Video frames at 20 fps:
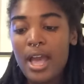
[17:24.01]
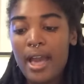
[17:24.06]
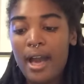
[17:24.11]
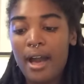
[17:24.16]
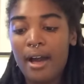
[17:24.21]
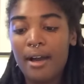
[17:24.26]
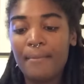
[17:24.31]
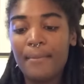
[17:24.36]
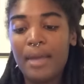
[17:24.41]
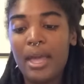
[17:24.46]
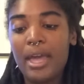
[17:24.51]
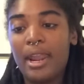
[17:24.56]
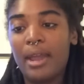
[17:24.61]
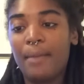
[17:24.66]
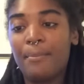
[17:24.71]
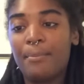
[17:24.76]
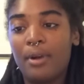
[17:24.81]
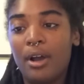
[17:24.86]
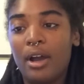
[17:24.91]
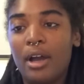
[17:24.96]
Um, and I
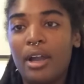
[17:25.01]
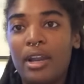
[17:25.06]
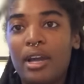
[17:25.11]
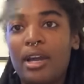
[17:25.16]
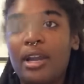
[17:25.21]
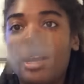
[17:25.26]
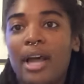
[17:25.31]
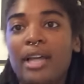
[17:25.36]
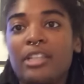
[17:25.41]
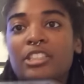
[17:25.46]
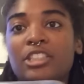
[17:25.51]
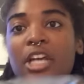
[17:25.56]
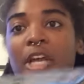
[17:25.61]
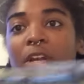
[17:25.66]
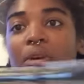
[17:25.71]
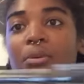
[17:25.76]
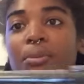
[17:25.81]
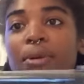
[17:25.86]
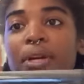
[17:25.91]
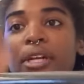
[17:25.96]
brought an
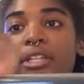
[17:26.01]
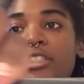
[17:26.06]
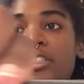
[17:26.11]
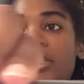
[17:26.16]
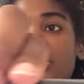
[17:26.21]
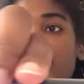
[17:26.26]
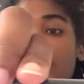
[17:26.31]
eyeshadow brush,